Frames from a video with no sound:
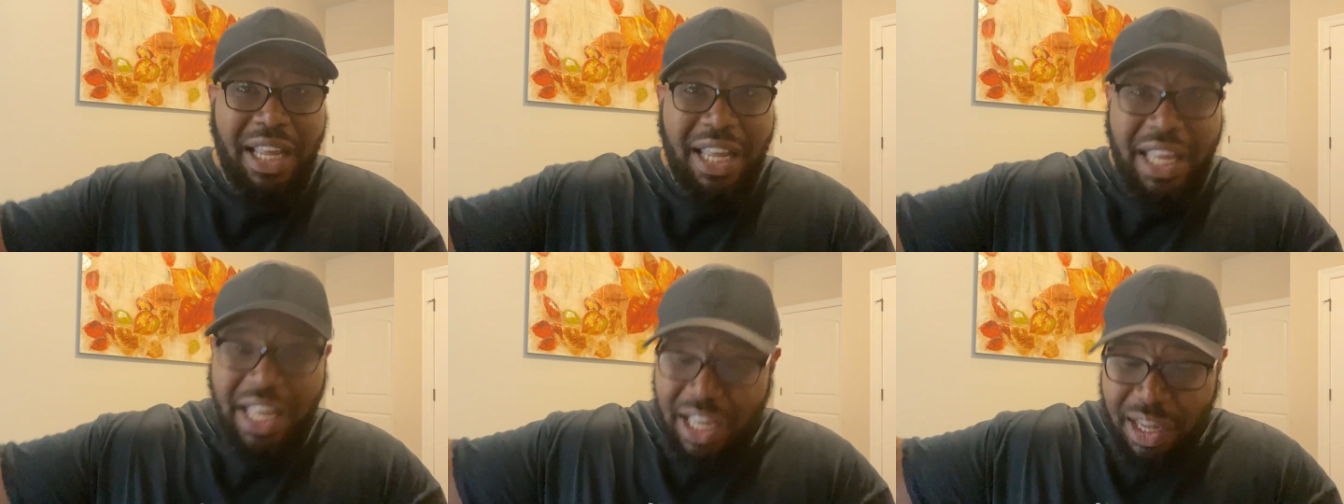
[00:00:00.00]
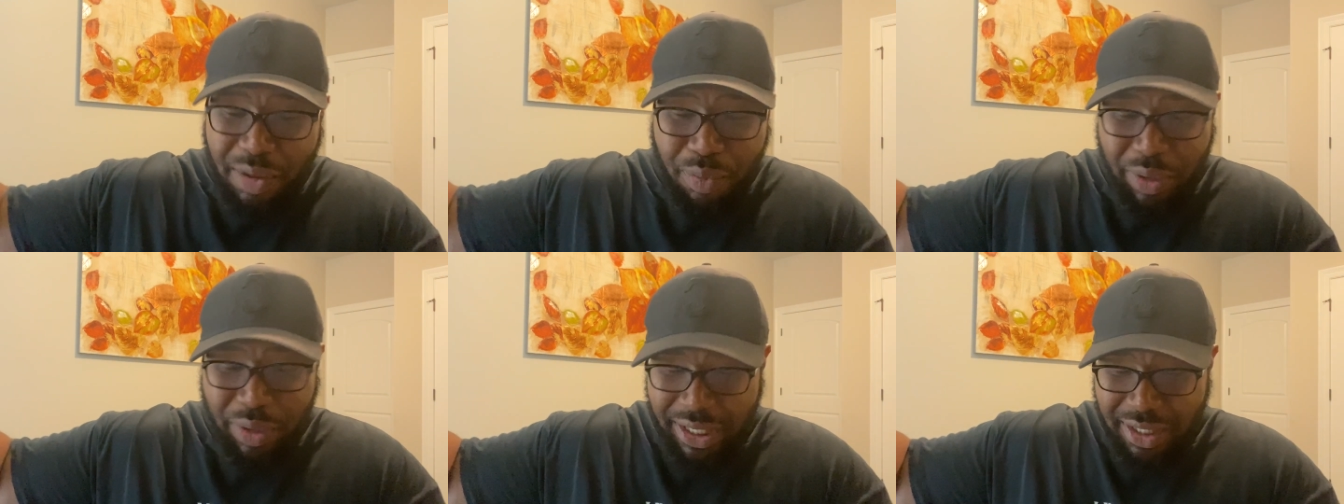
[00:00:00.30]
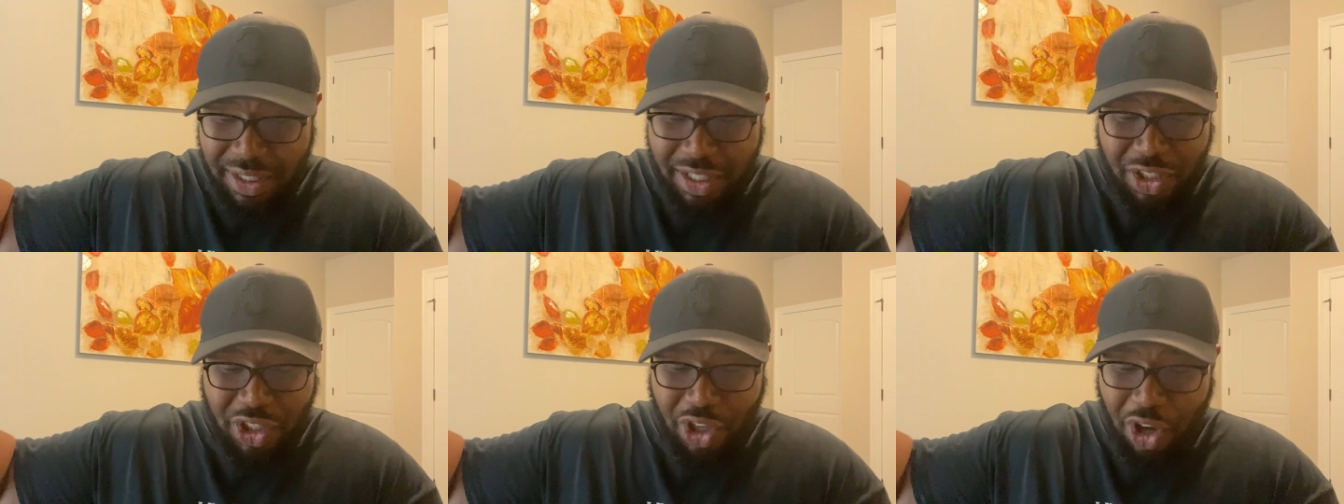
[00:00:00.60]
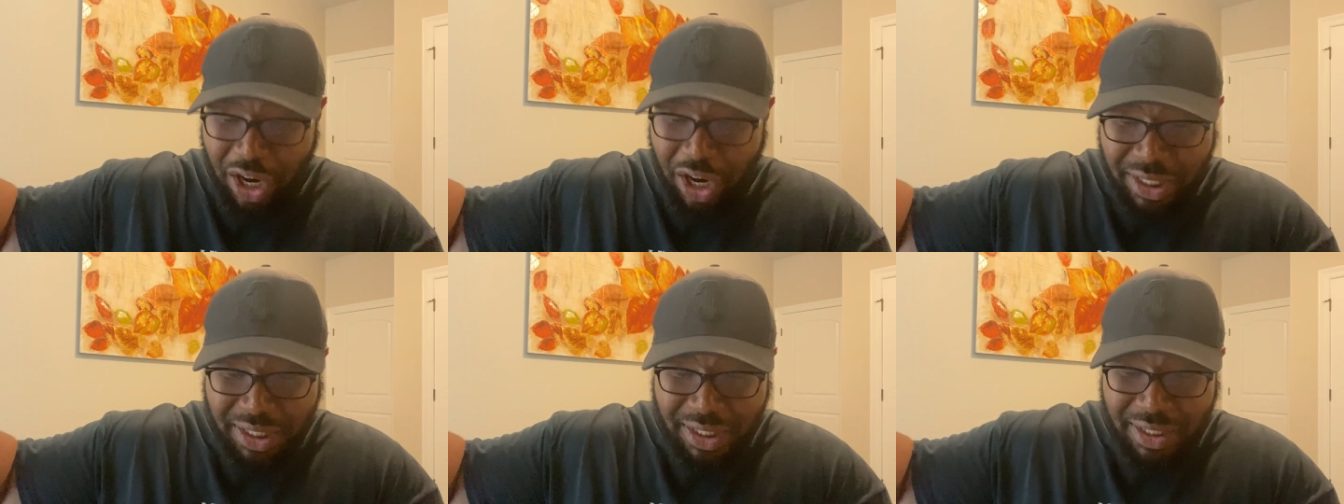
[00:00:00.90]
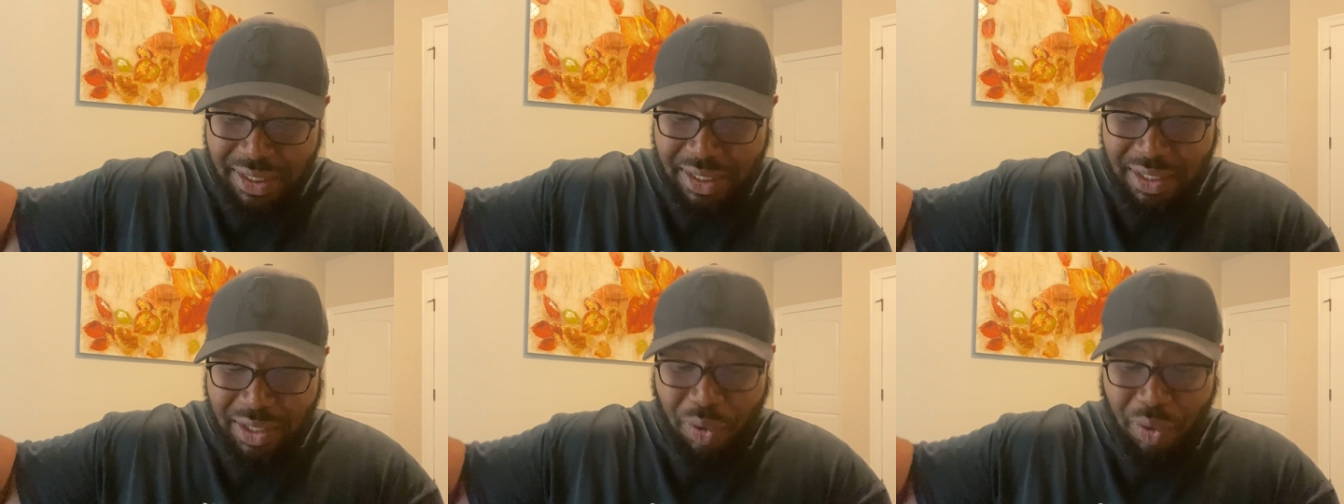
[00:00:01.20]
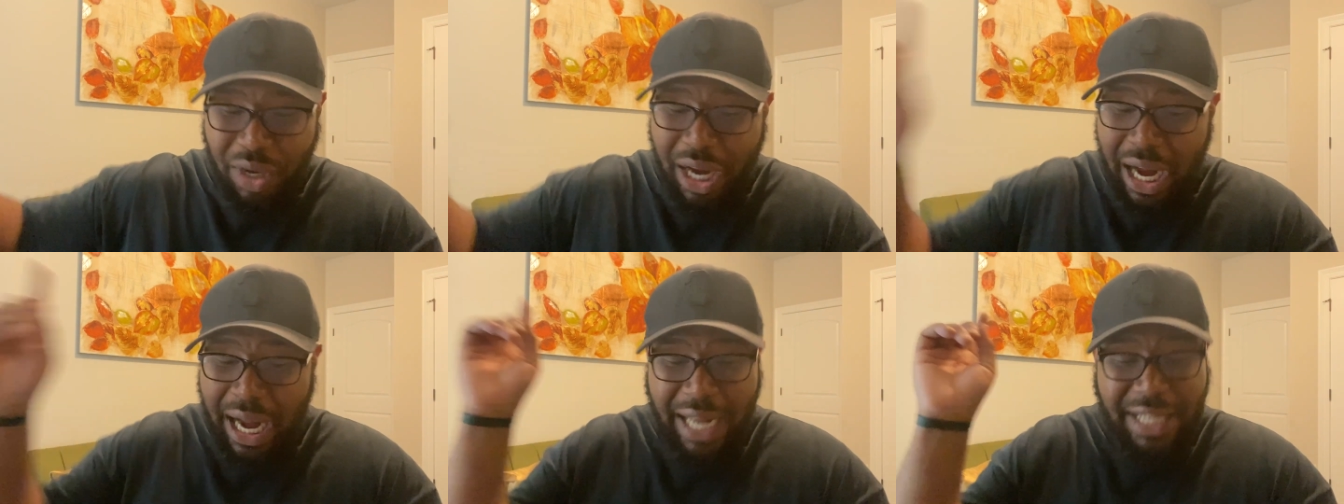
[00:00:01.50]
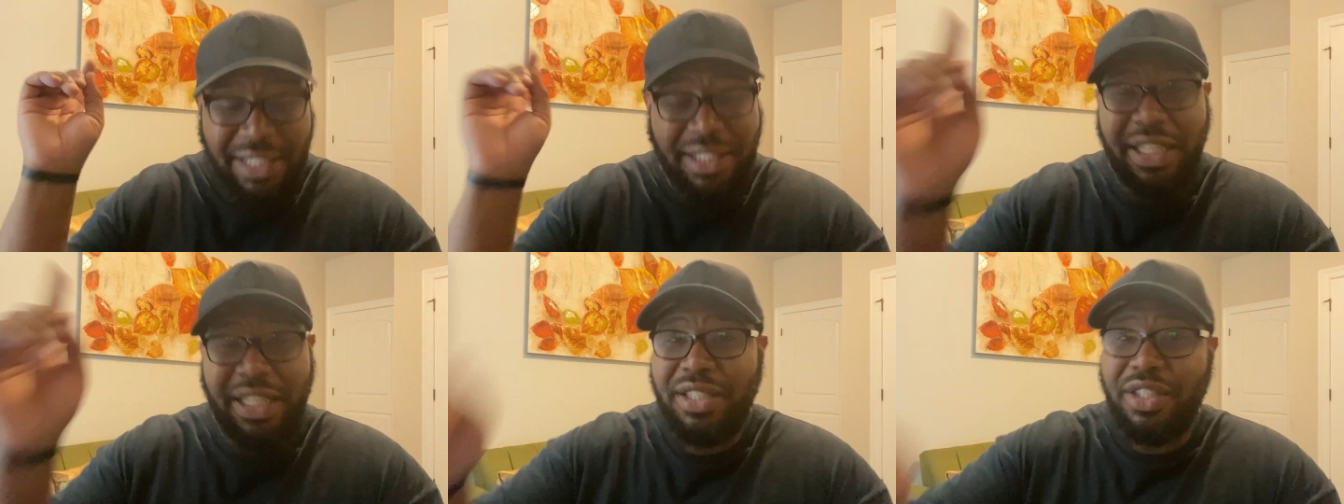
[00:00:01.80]
he went to Tarshish. So God
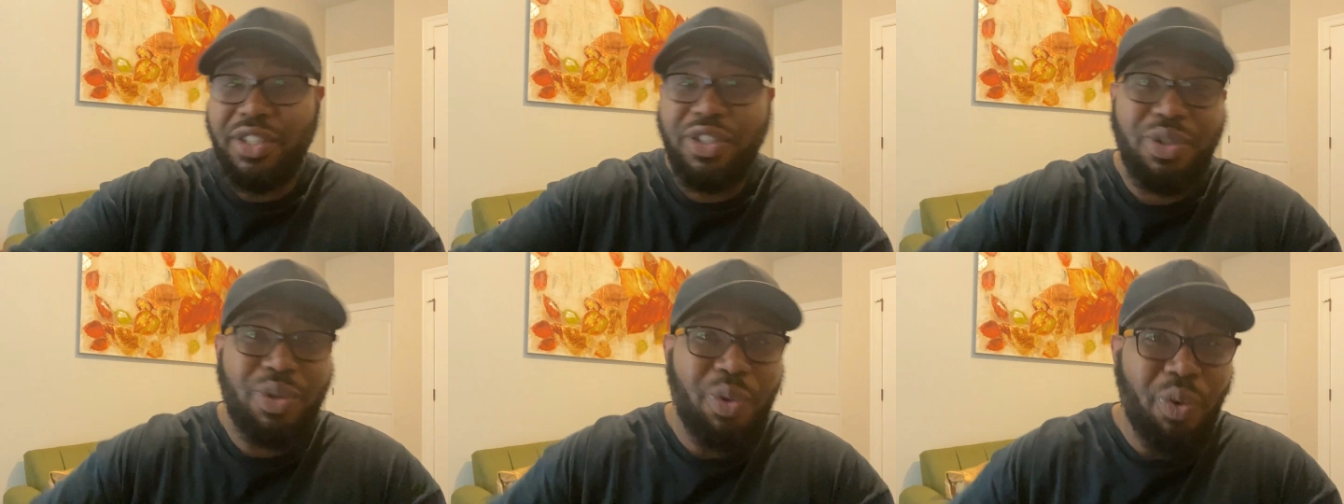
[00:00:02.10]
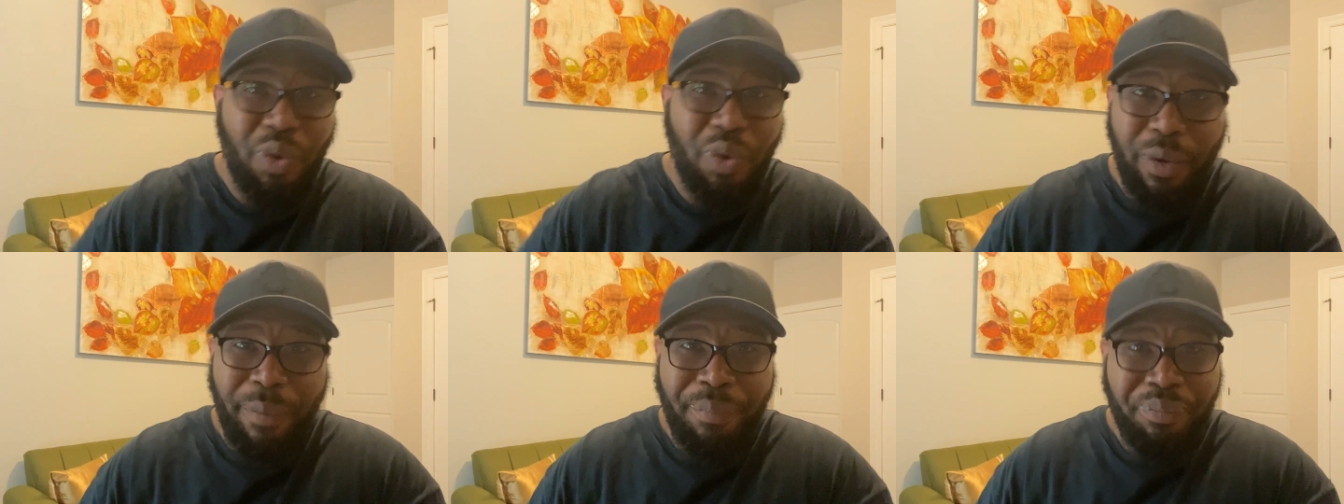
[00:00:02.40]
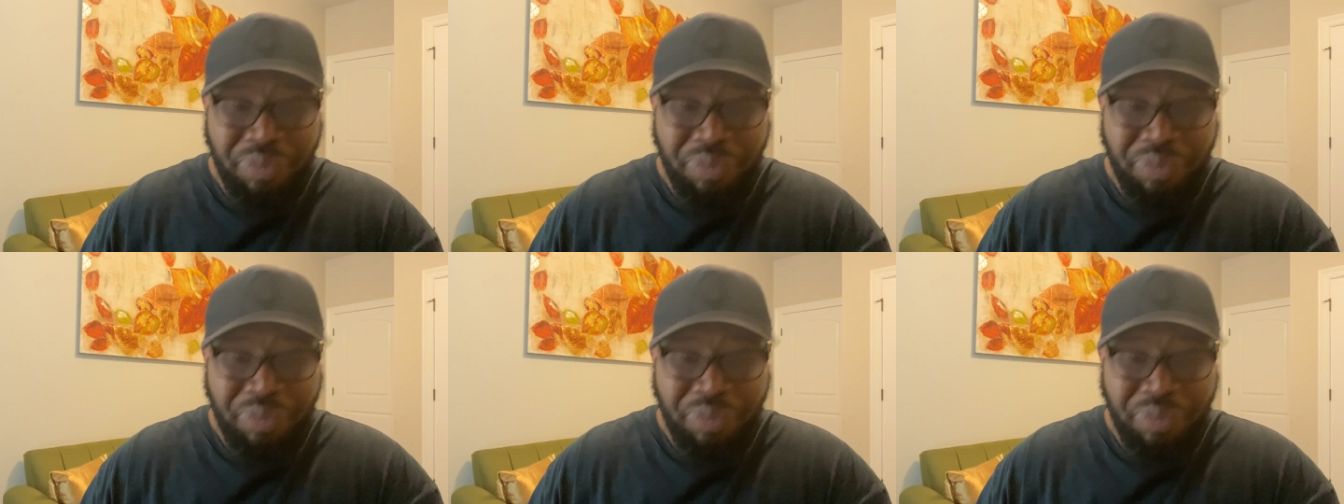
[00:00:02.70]
sent the storm